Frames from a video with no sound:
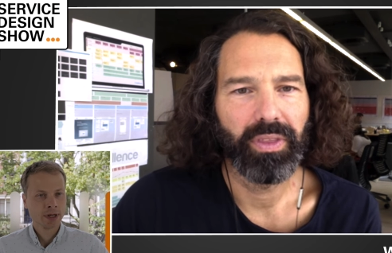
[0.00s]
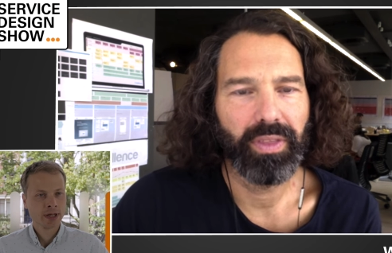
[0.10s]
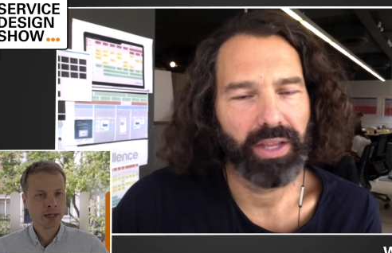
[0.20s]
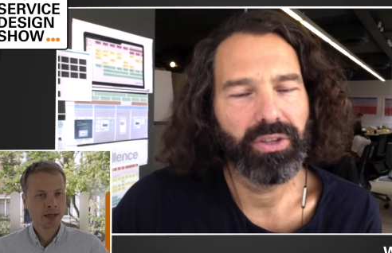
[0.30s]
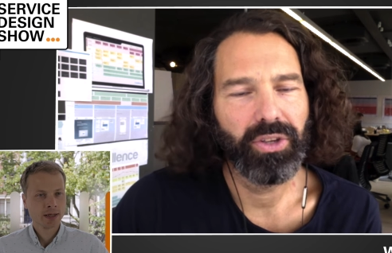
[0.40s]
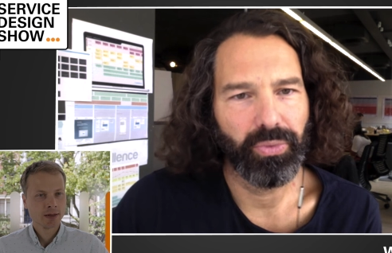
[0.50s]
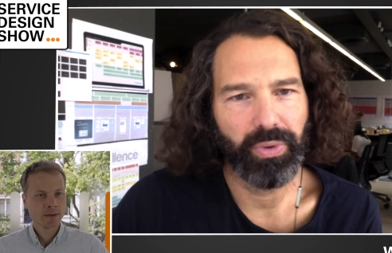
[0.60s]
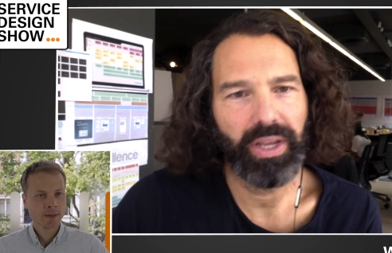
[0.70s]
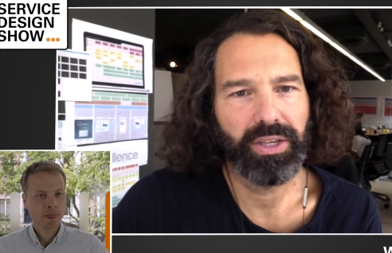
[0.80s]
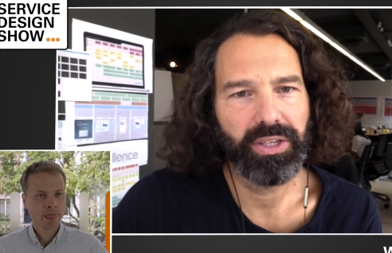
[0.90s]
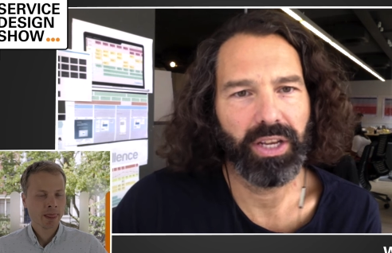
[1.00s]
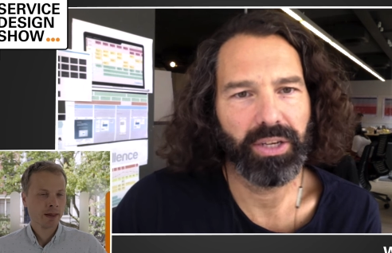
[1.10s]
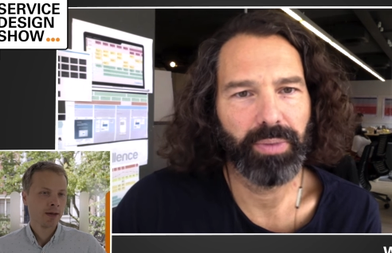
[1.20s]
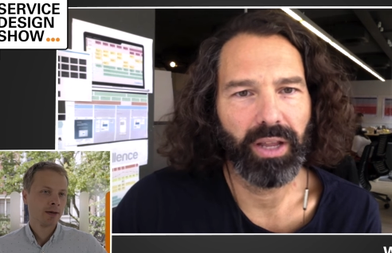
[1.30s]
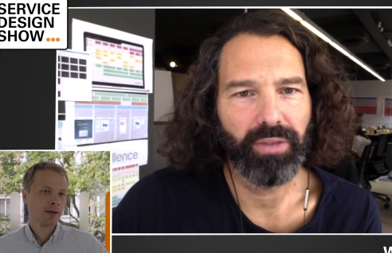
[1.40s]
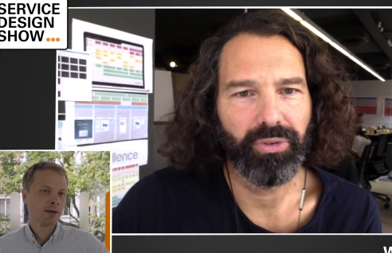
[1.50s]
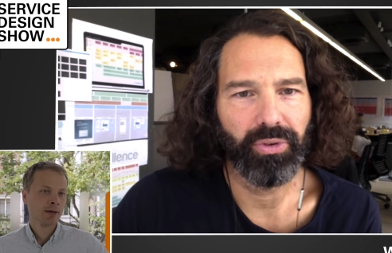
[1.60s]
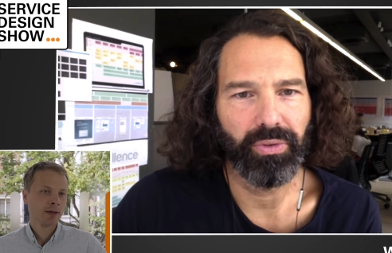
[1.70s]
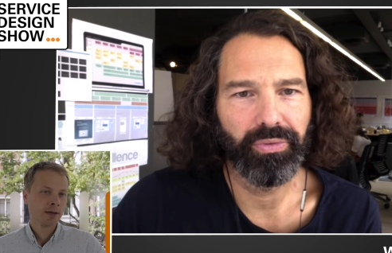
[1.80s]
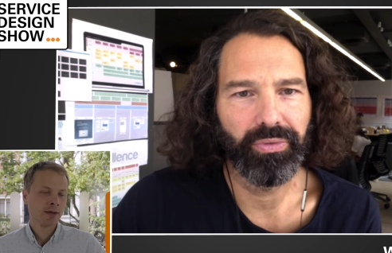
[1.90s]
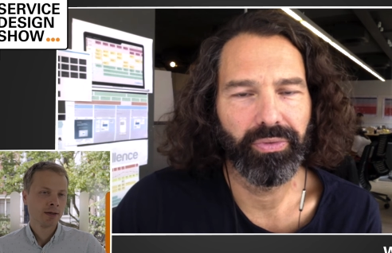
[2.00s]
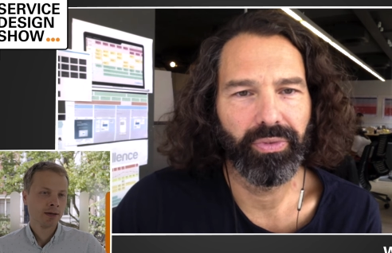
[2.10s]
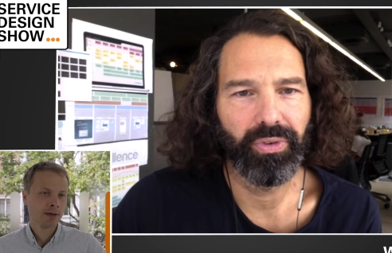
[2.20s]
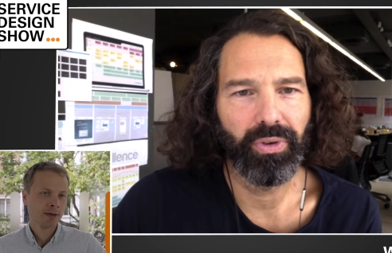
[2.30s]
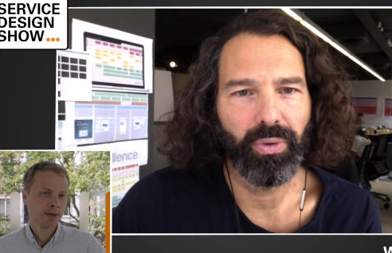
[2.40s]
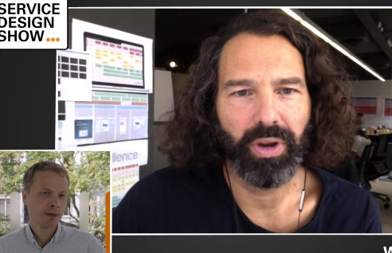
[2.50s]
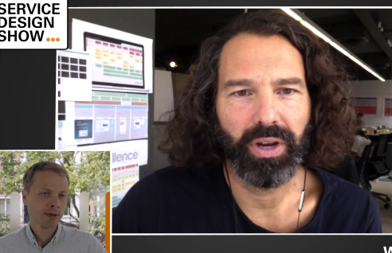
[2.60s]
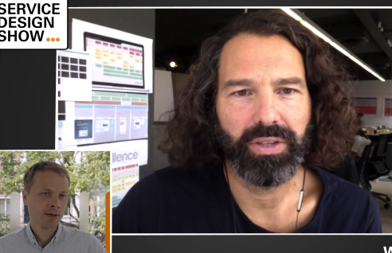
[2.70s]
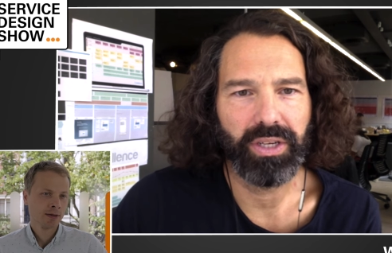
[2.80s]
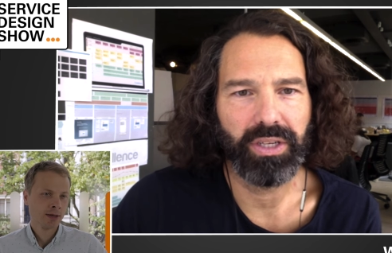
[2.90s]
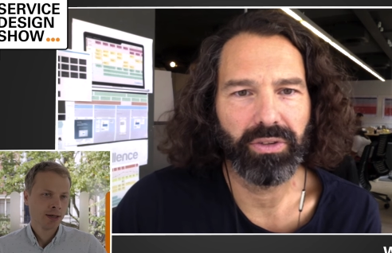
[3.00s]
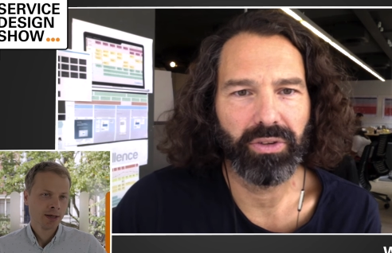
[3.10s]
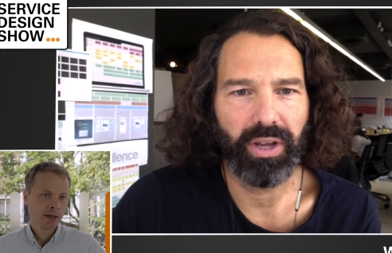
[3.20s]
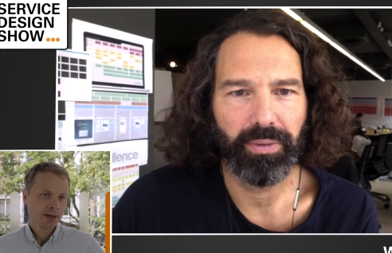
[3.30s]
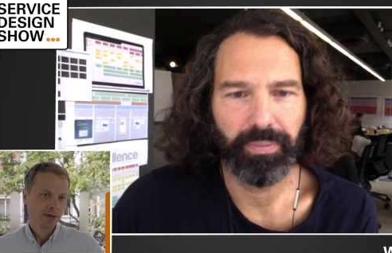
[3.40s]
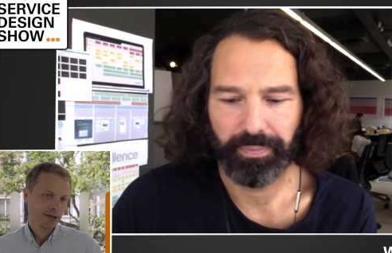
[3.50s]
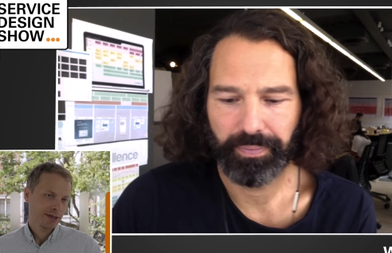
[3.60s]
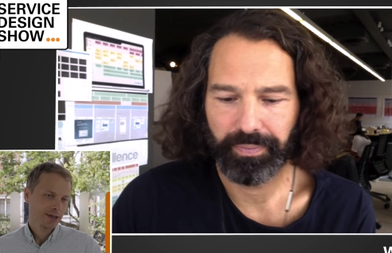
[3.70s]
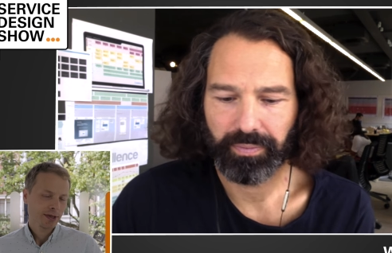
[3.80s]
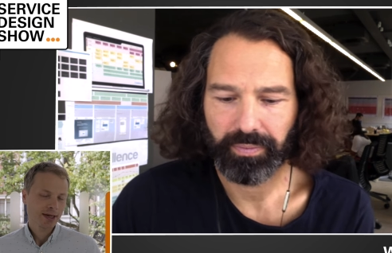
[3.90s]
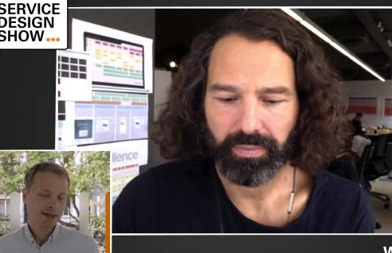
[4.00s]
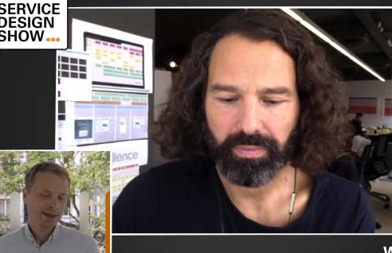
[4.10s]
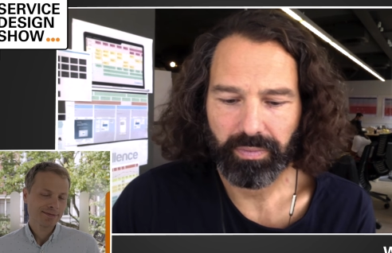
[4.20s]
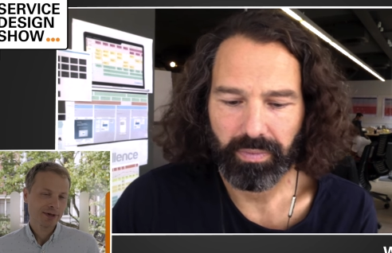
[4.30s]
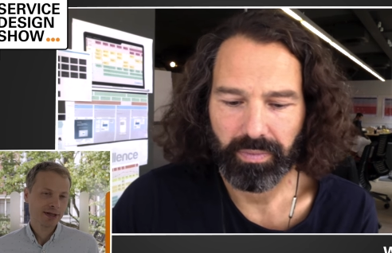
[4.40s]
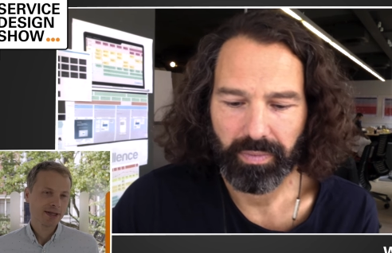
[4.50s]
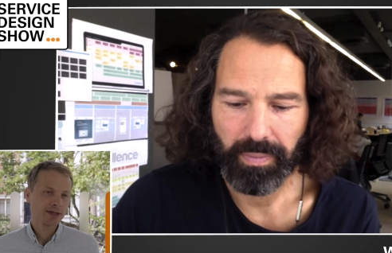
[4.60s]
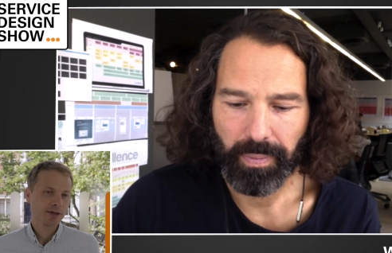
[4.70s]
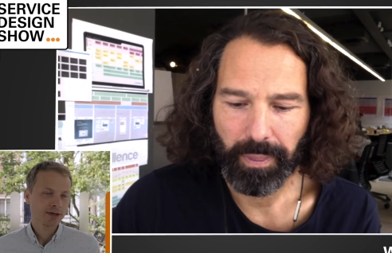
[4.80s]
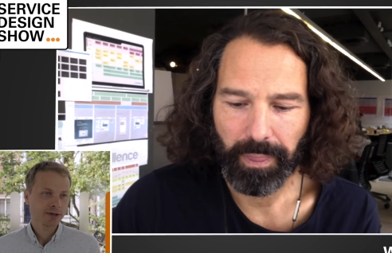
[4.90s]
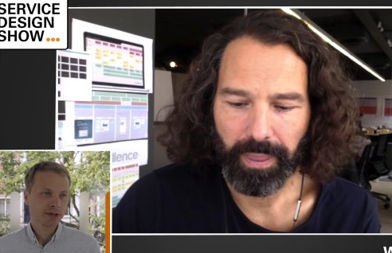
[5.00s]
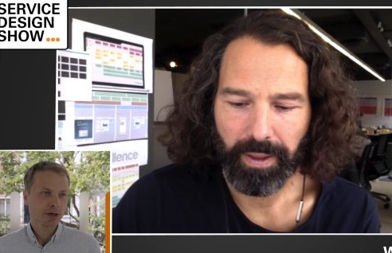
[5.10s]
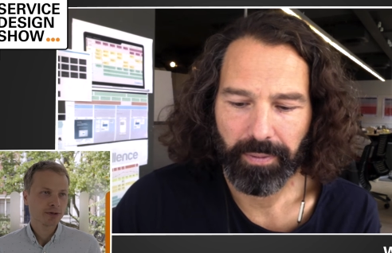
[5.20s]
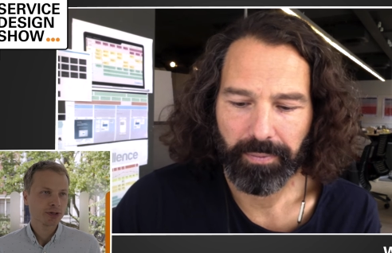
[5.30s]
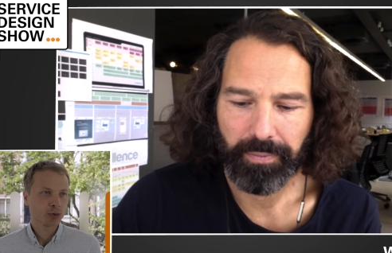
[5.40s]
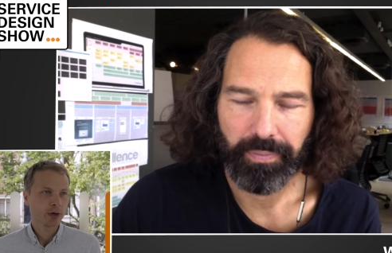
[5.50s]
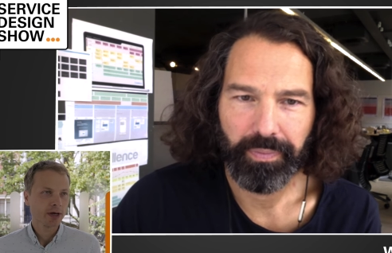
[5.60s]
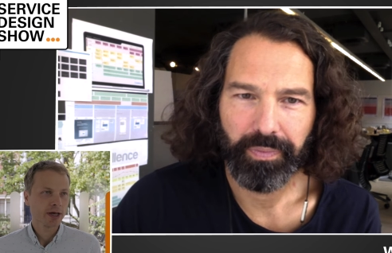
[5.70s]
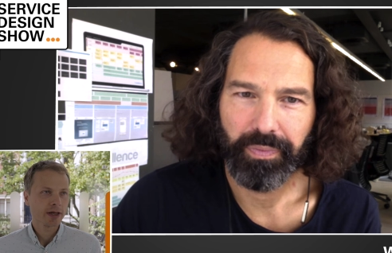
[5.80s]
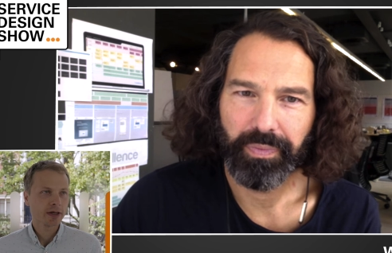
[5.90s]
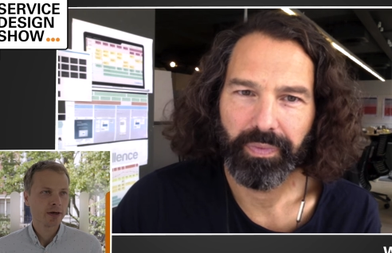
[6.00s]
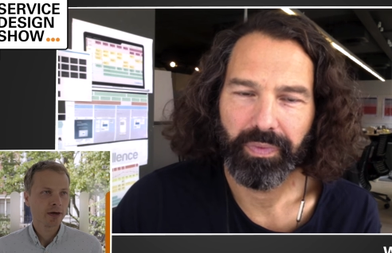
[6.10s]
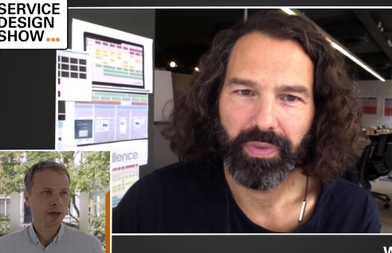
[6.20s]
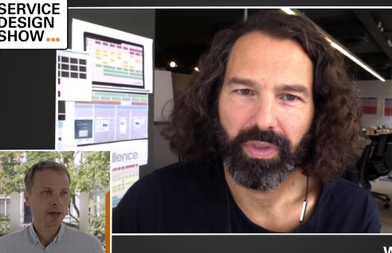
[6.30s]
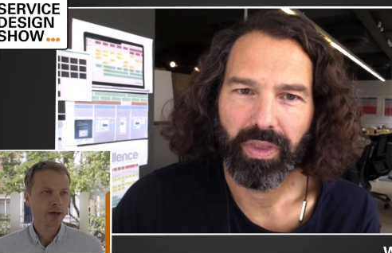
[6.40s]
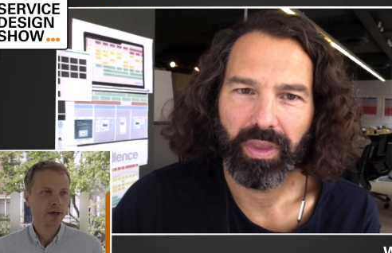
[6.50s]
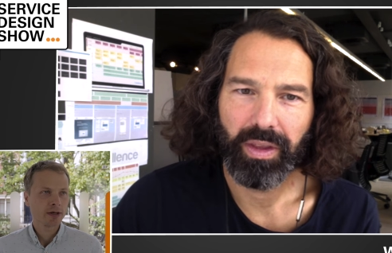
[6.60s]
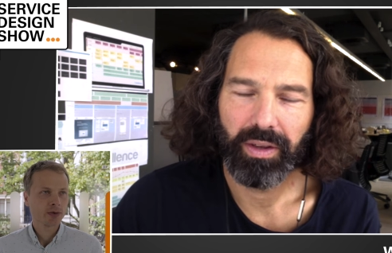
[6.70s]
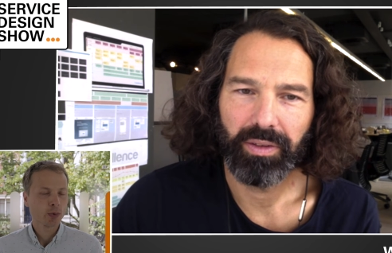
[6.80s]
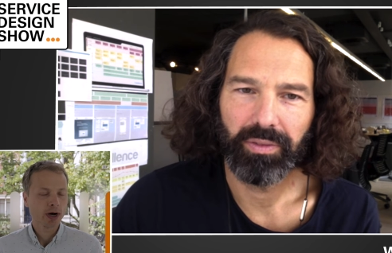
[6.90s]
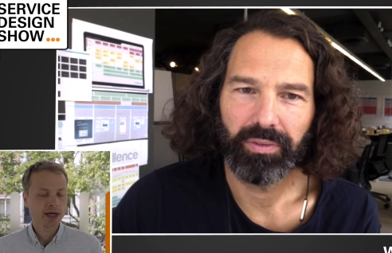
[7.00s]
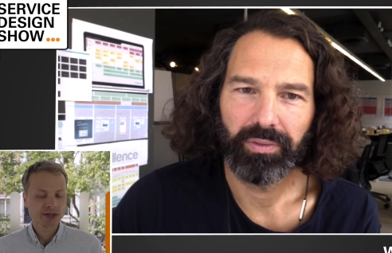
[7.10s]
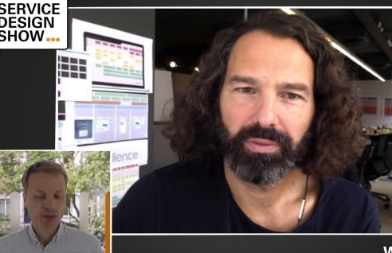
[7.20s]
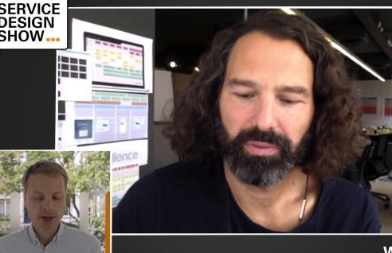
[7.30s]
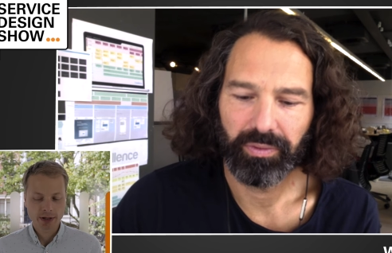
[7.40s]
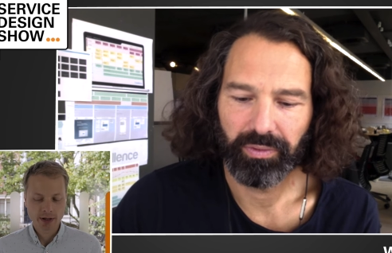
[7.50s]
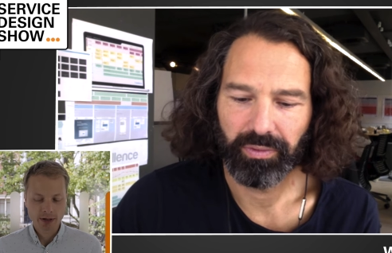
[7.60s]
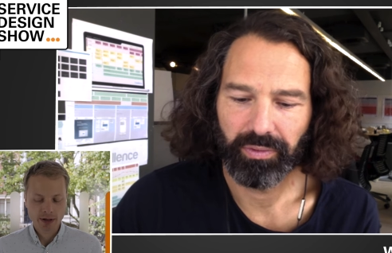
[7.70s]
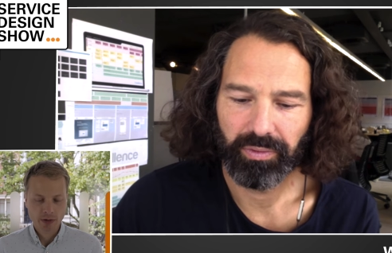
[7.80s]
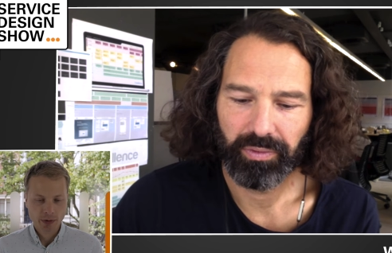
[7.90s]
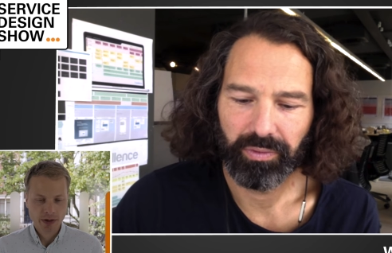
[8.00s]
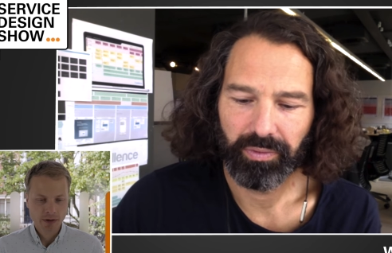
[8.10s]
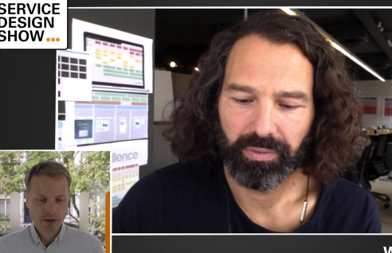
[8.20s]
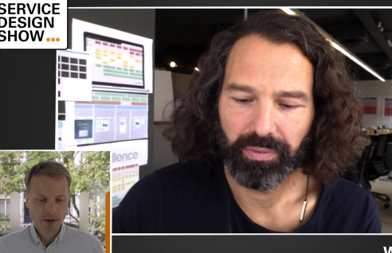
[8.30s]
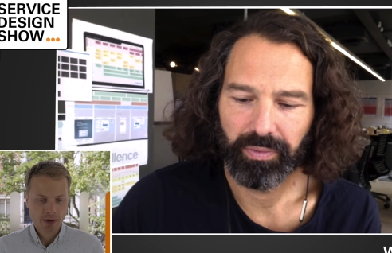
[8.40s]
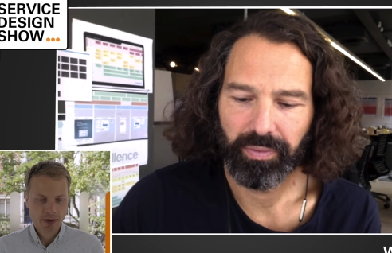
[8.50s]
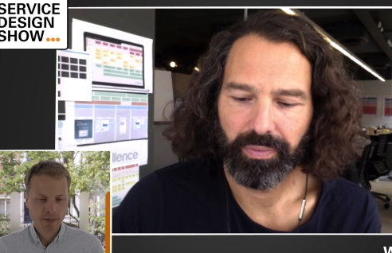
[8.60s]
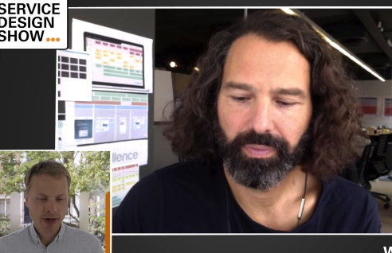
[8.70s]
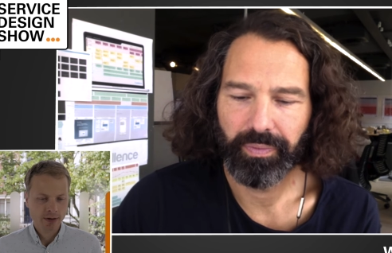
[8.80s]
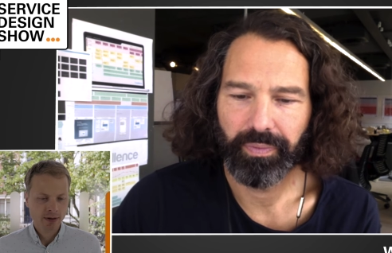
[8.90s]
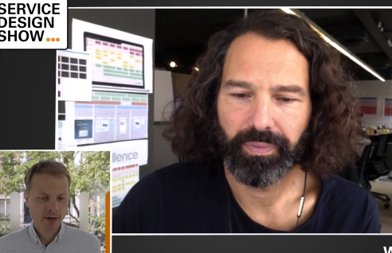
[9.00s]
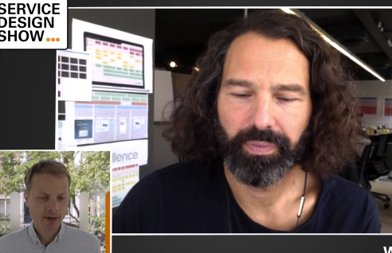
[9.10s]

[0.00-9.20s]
Speaker 1: that's the real change plan for organizations today.
Speaker 2: So uh, this also so strongly inter intertwines with the other topic you talked about